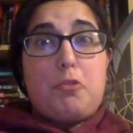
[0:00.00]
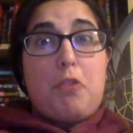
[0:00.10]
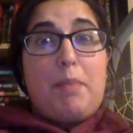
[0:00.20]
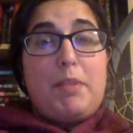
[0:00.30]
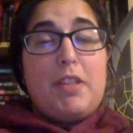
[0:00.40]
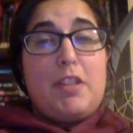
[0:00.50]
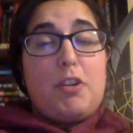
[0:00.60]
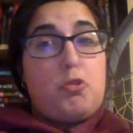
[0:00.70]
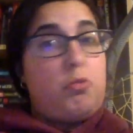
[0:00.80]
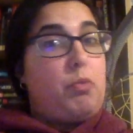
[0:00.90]
trapped in
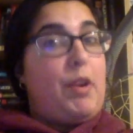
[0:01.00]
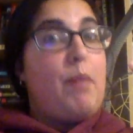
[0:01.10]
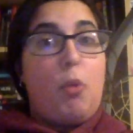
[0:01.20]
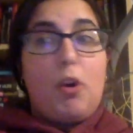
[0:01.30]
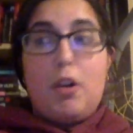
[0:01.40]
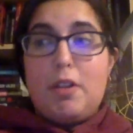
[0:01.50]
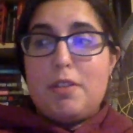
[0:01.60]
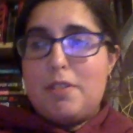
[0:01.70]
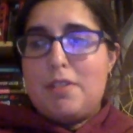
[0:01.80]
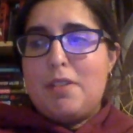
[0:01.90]
their dream
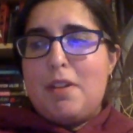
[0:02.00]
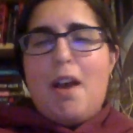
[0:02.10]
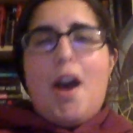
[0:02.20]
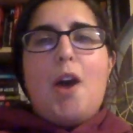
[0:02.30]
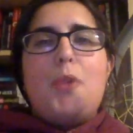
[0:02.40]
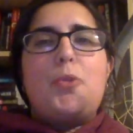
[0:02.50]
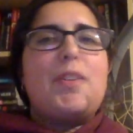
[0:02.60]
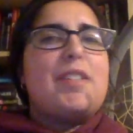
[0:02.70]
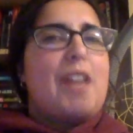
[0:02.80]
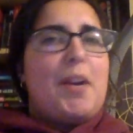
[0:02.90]
worlds. So
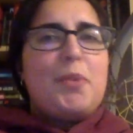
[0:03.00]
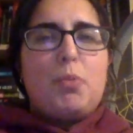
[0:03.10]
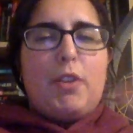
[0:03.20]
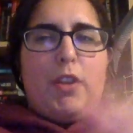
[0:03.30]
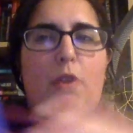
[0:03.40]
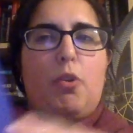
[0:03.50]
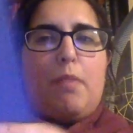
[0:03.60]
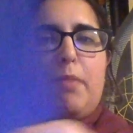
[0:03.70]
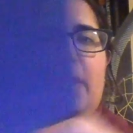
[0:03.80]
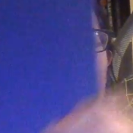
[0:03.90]
it sounds really cool.
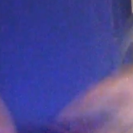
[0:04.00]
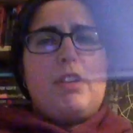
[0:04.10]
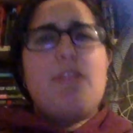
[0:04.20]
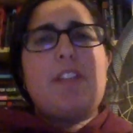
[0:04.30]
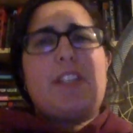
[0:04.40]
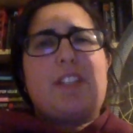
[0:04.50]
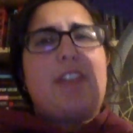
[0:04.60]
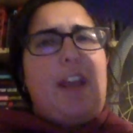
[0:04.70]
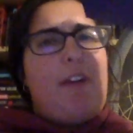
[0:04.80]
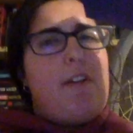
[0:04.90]
I'm like, it's really, really
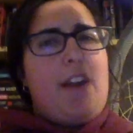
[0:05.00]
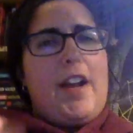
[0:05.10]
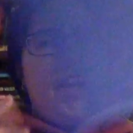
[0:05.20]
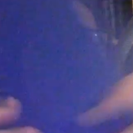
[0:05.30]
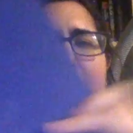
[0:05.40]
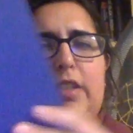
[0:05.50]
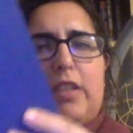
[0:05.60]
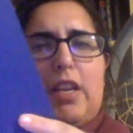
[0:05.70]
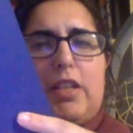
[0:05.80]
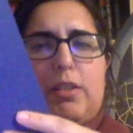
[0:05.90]
scary right now. Like,
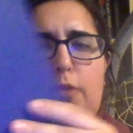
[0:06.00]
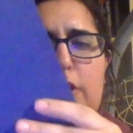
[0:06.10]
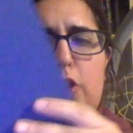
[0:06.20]
it's a really